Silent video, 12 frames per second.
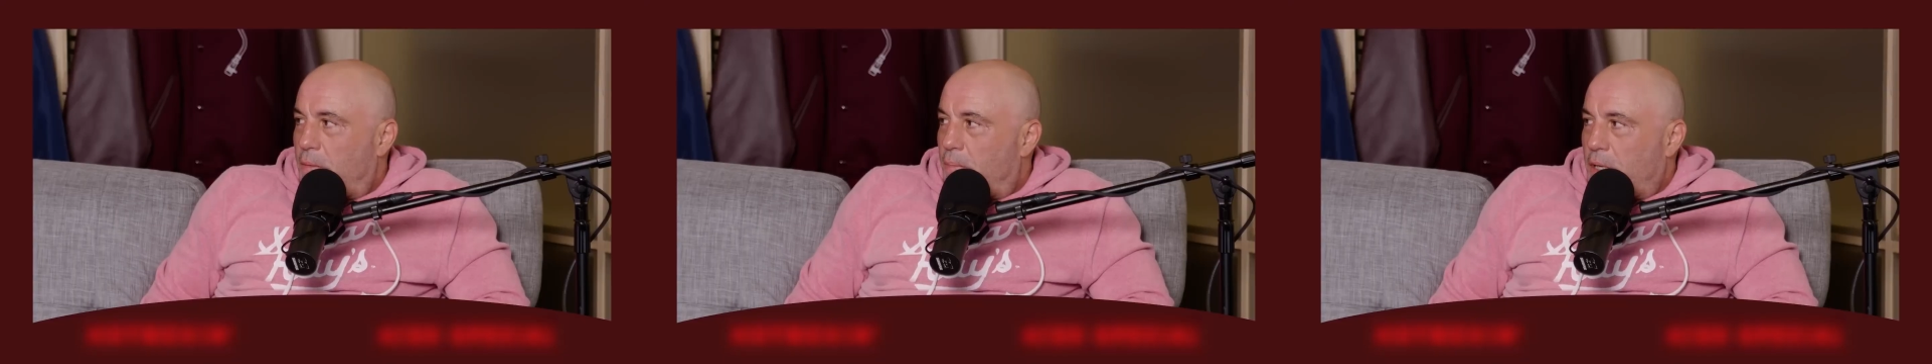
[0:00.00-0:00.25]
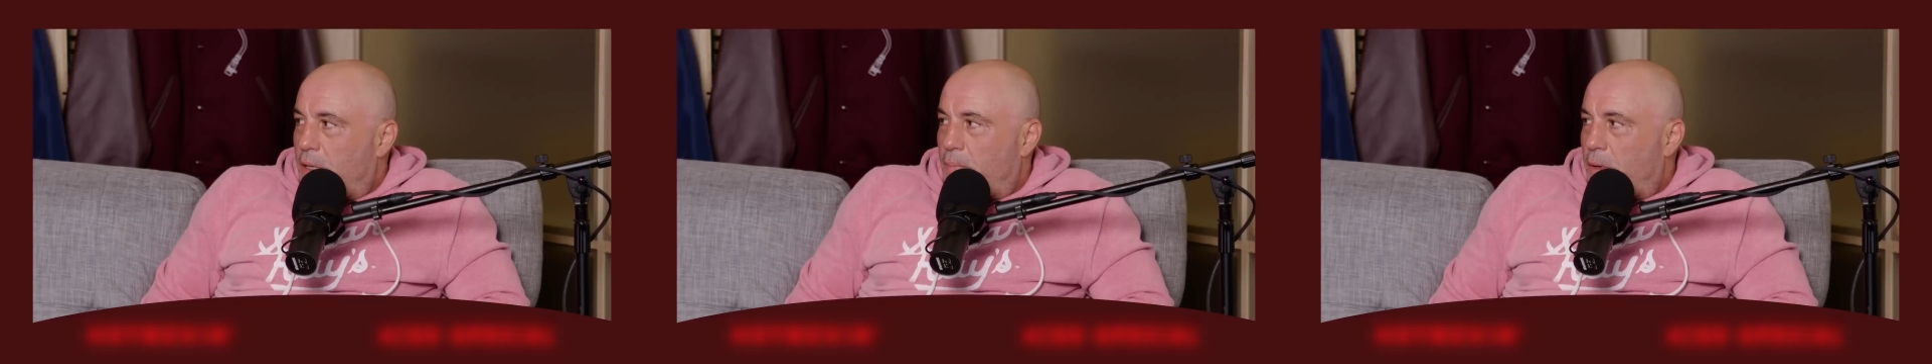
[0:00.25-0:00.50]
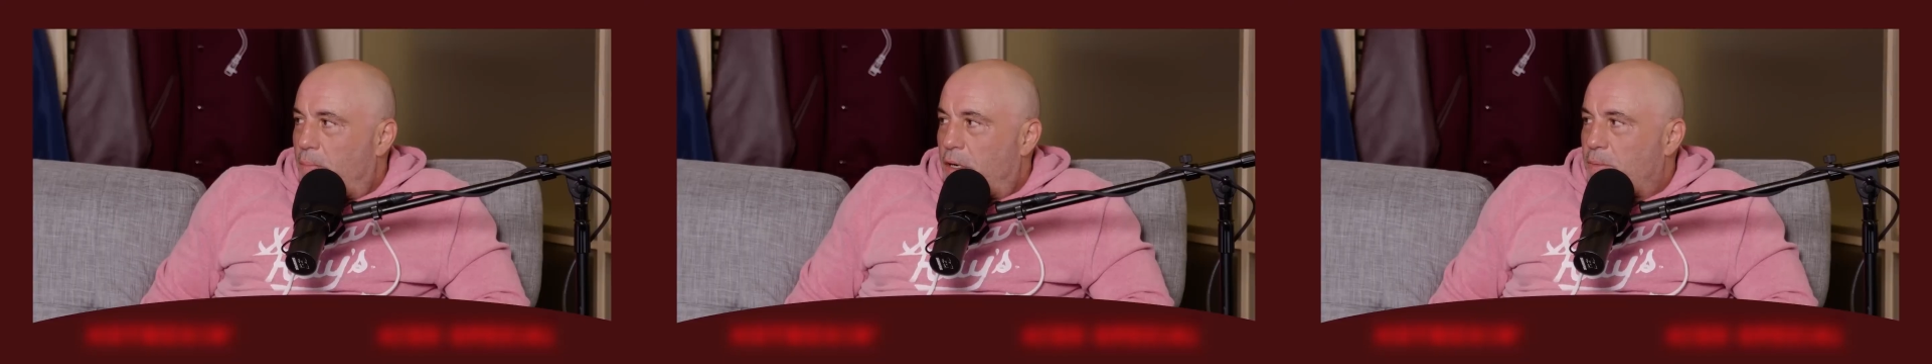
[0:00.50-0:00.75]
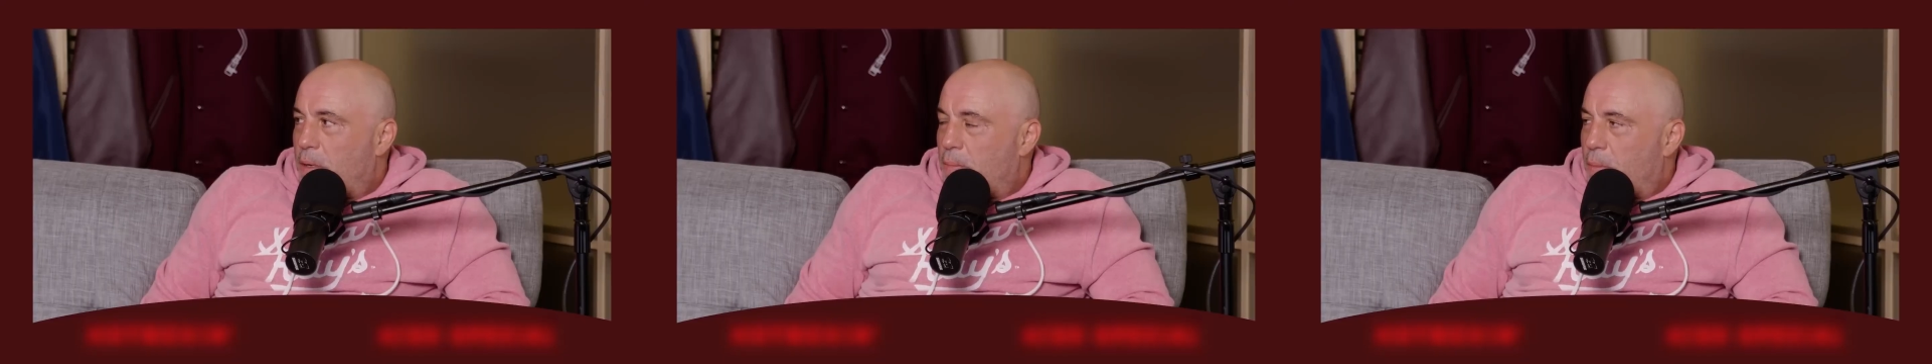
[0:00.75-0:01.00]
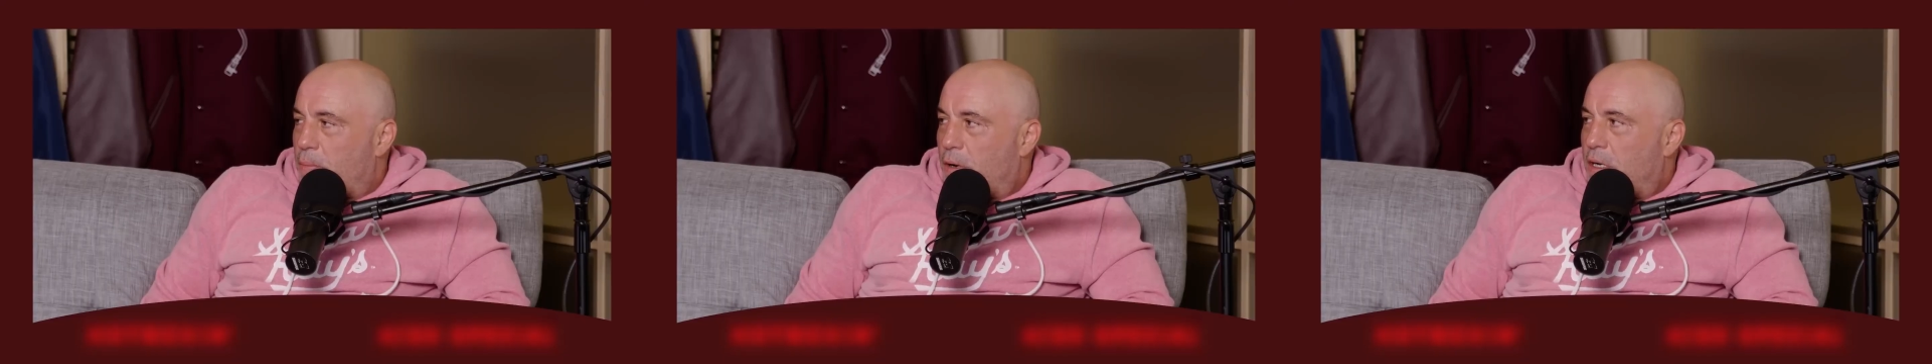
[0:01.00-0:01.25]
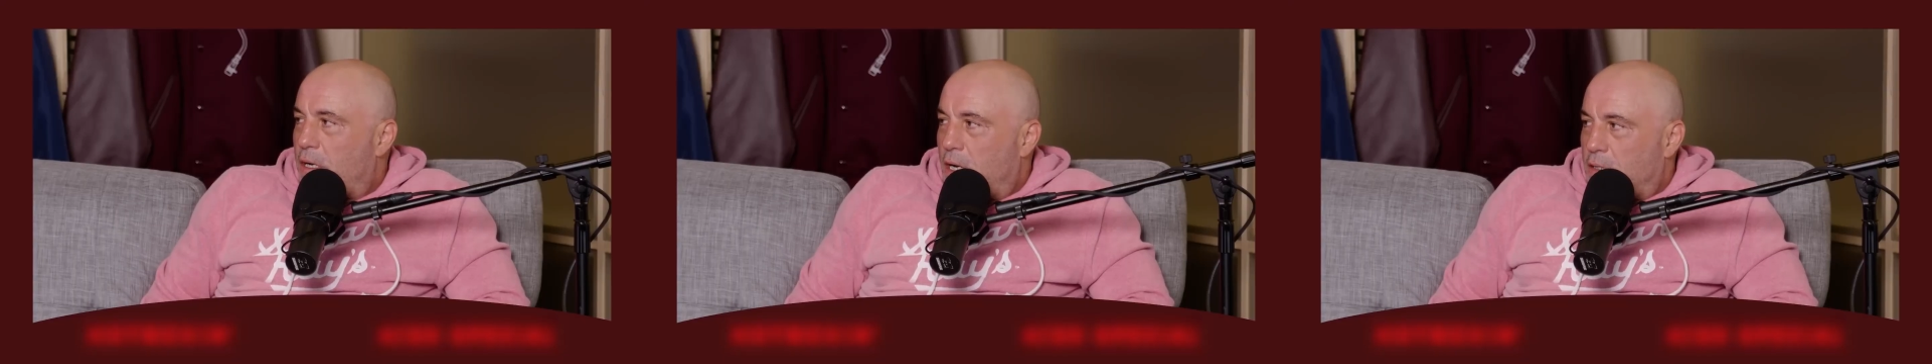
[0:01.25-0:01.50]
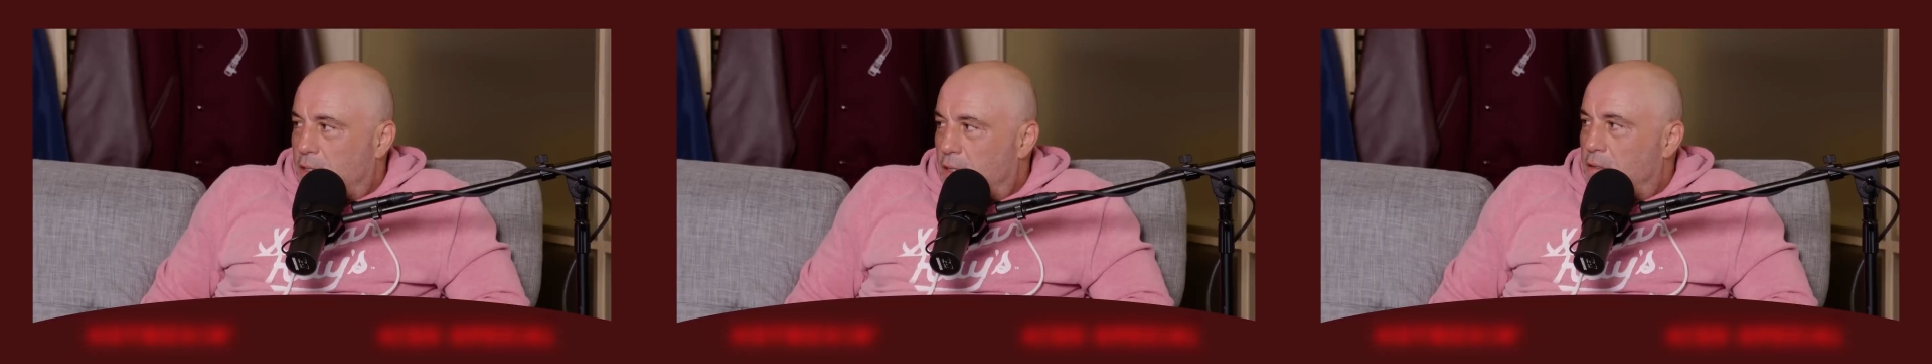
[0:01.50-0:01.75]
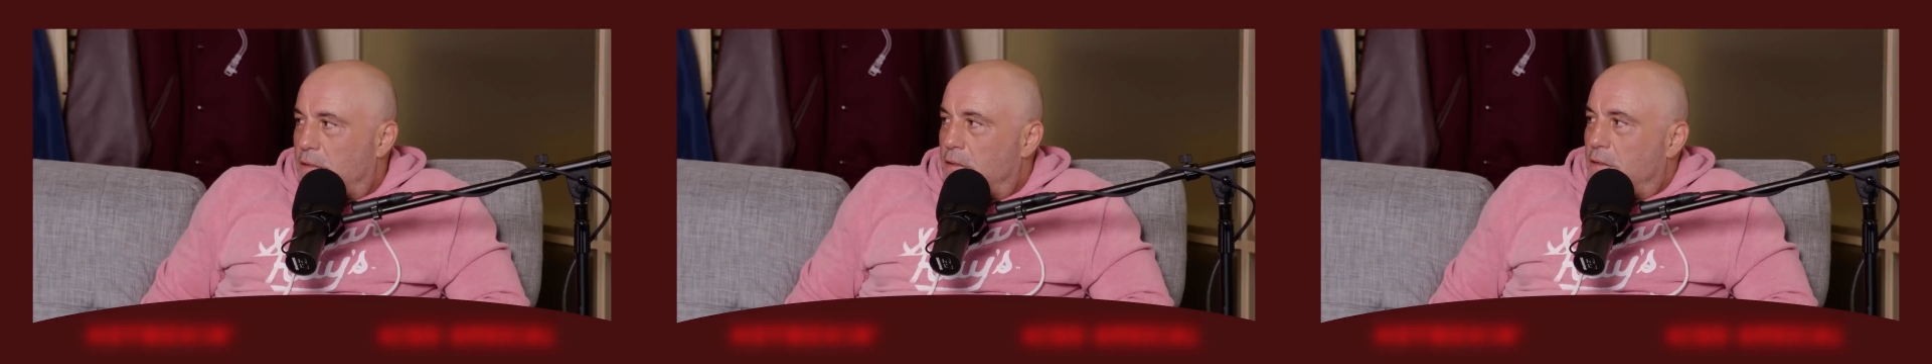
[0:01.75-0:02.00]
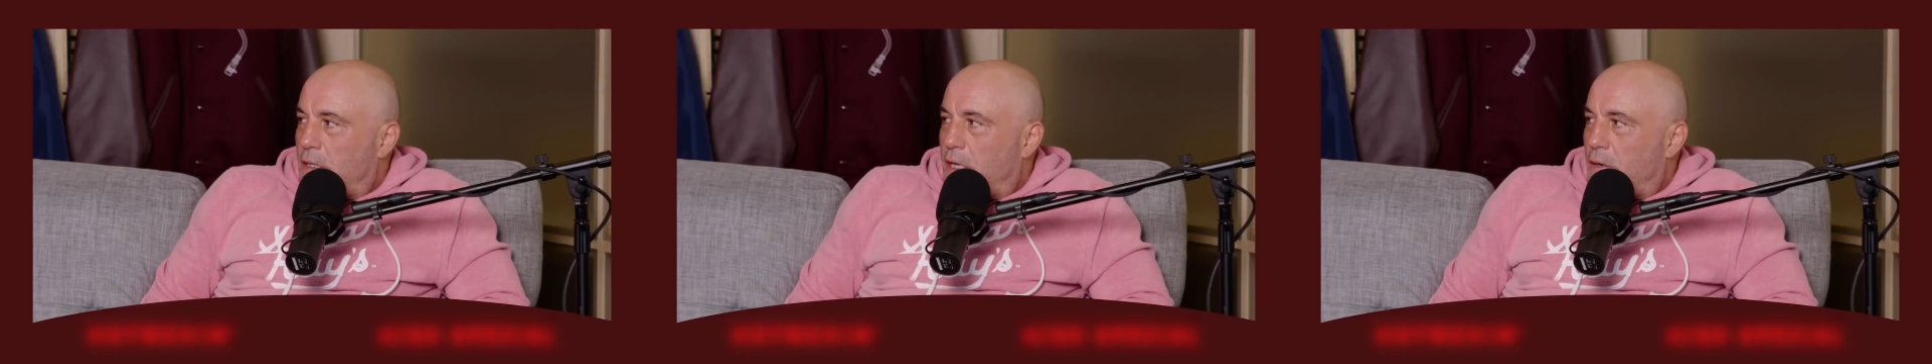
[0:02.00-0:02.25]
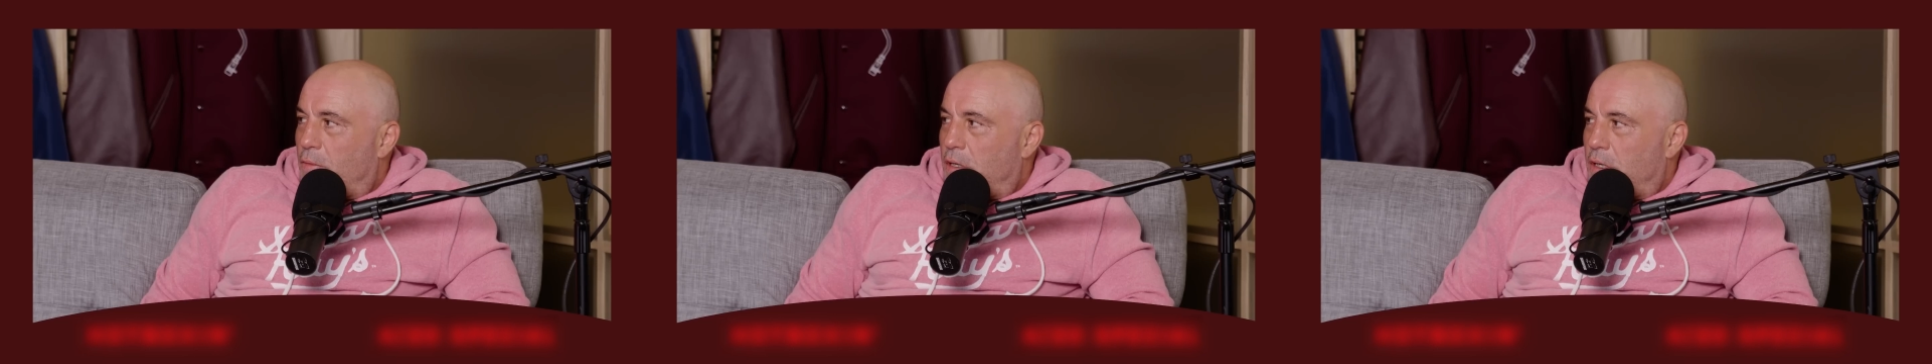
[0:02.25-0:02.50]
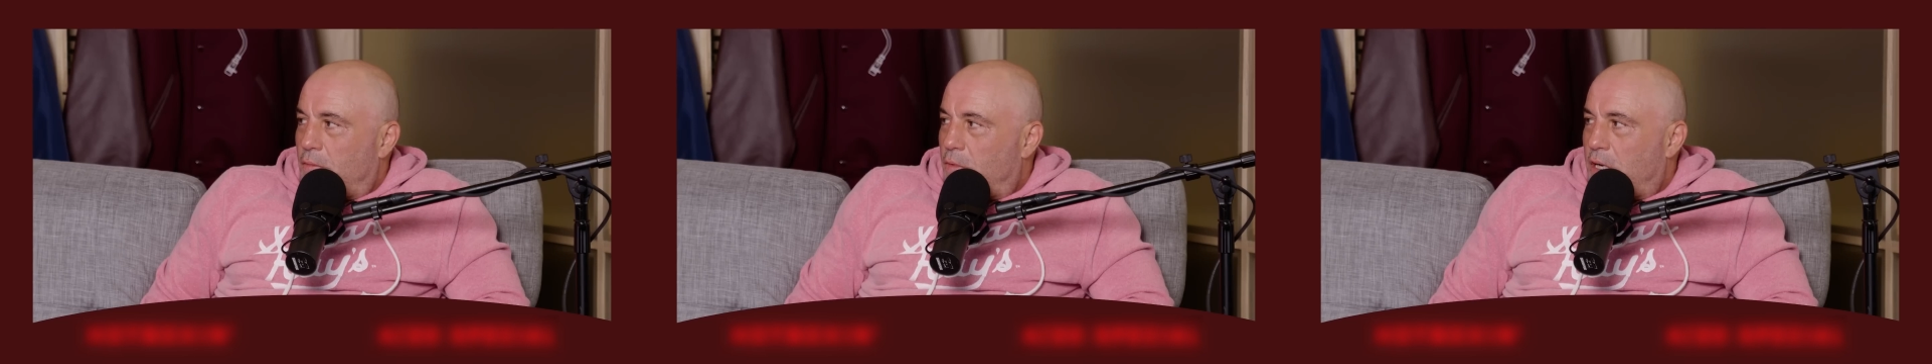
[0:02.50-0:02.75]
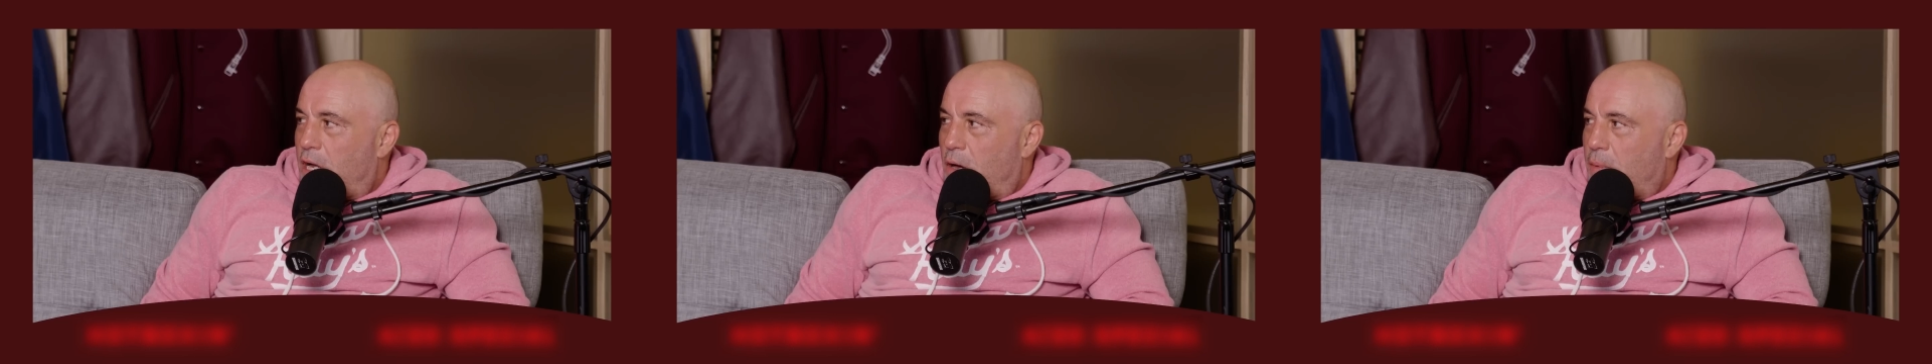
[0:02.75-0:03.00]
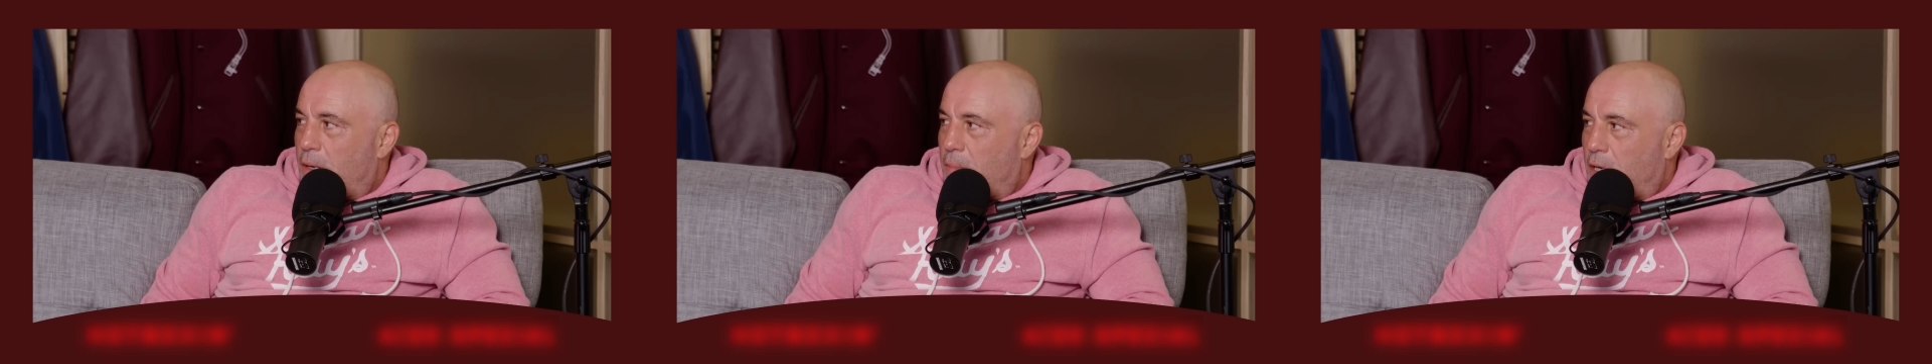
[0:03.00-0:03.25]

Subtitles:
going to be a bunch of people printing nonsense and that it wouldn't help